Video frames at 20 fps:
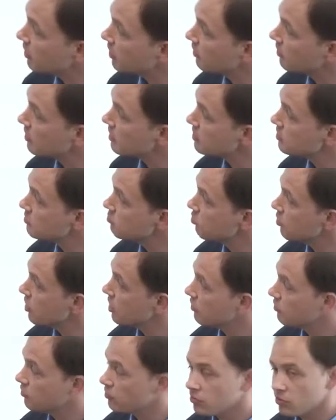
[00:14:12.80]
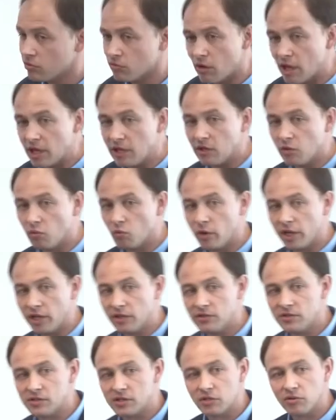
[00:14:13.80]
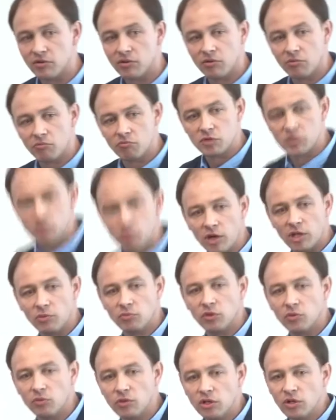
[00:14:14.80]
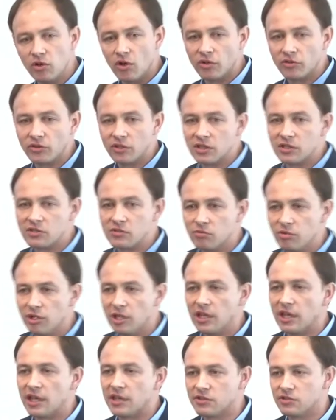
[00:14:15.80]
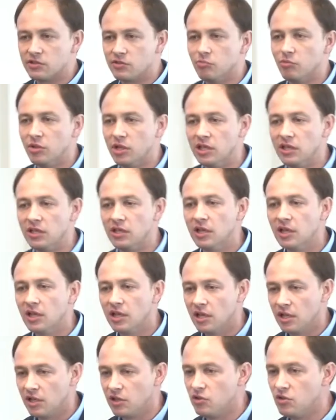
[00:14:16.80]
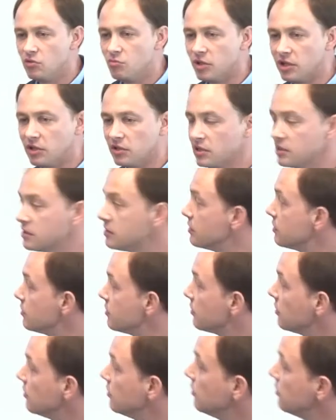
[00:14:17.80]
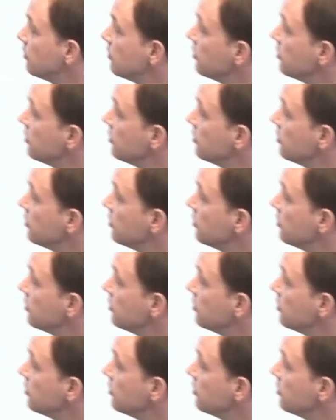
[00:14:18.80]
that they spread through rain and wind, so spread between continents really has to be human assisted.